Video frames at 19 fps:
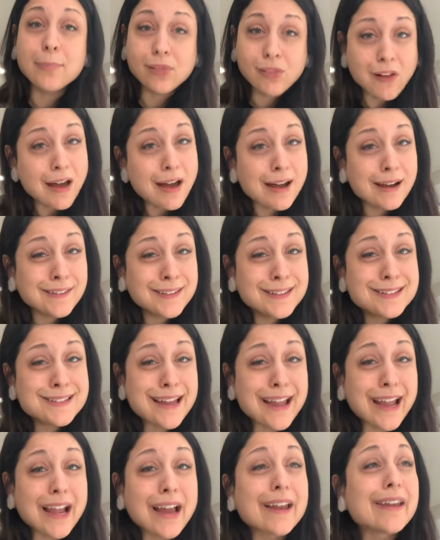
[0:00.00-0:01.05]

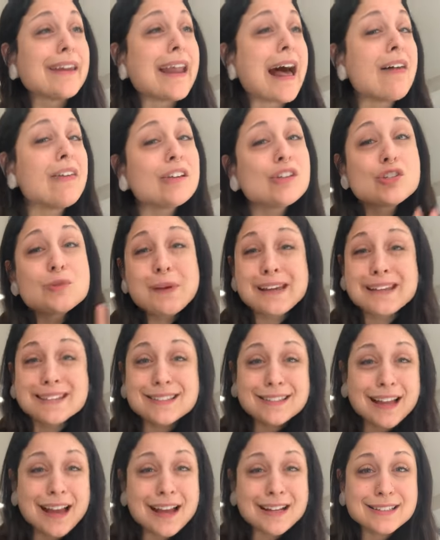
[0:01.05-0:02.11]
blogs and
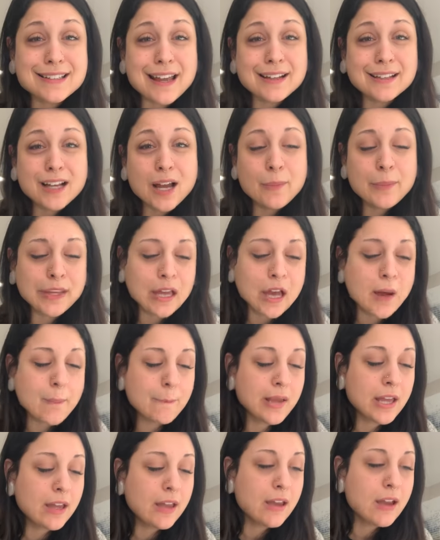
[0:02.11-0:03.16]
knowledge-based content coming
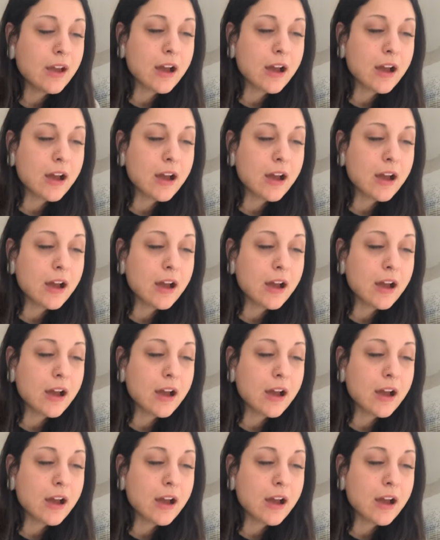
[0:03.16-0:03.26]
up.